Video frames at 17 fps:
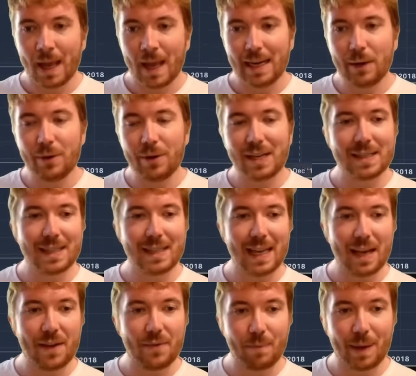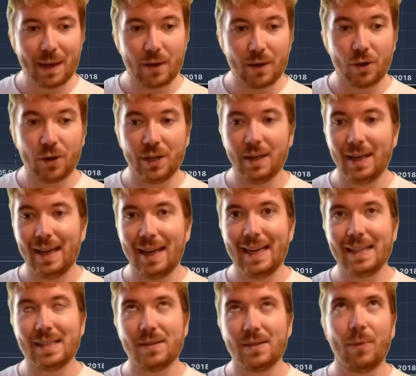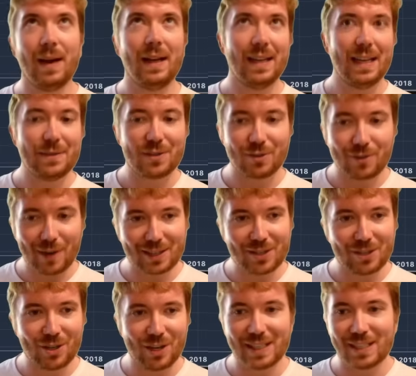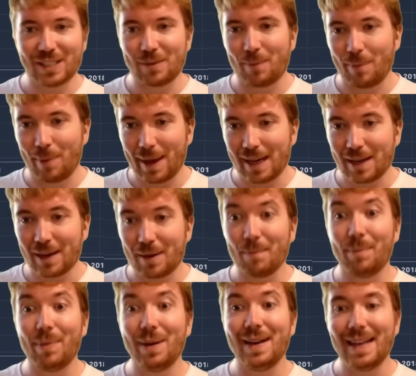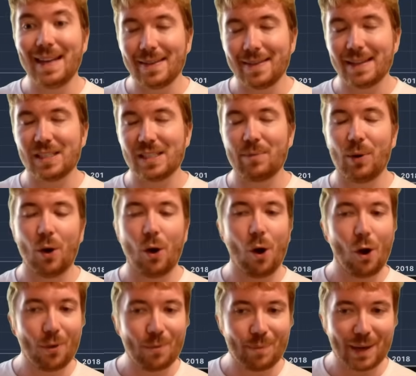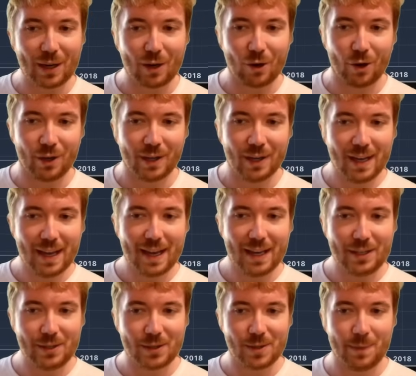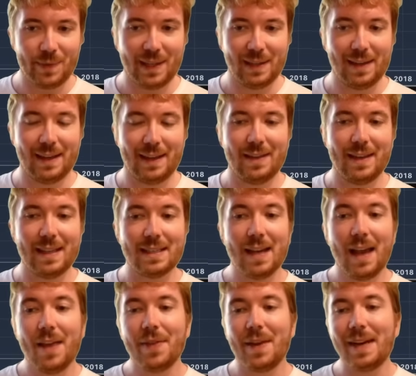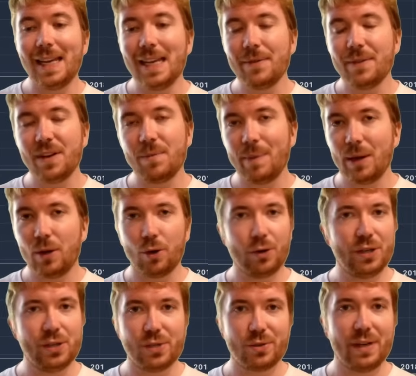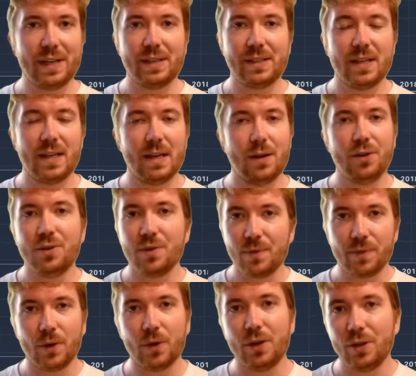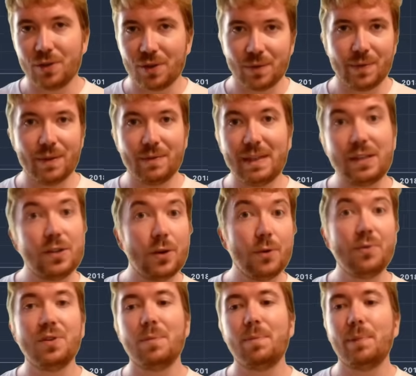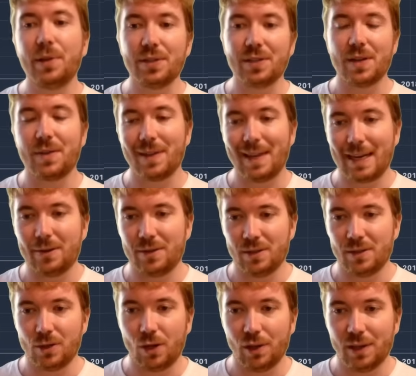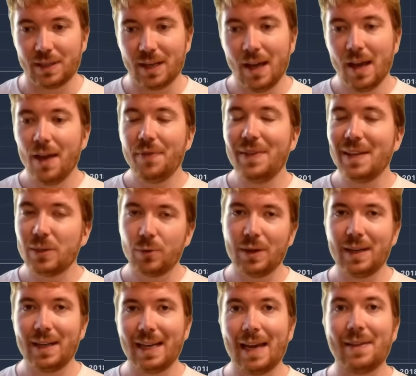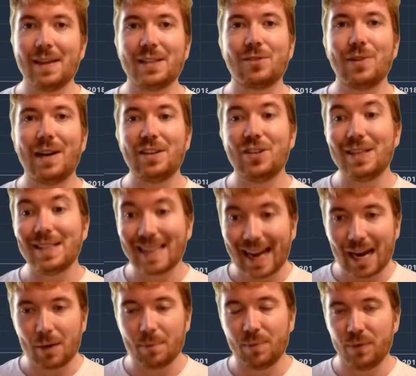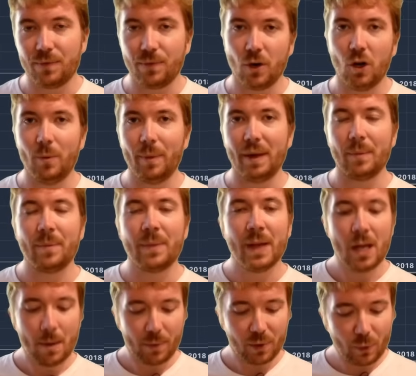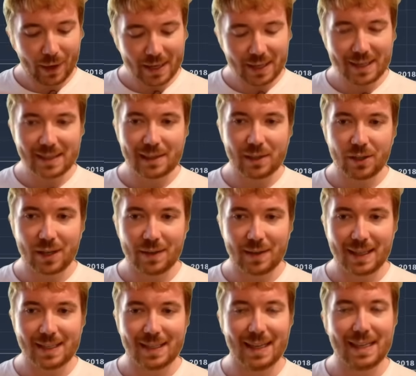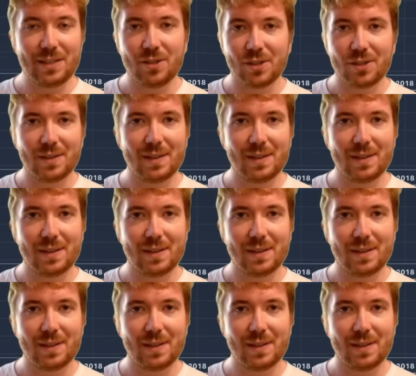Now we can see if Bitcoin is, well, if Strategy is to break beneath this support on Bitcoin and do something like this, then even if Bitcoin is running to 140, 150, 200 plus $1,000, this would indicate that Strategy is outperforming. But the way you need to look at this is just,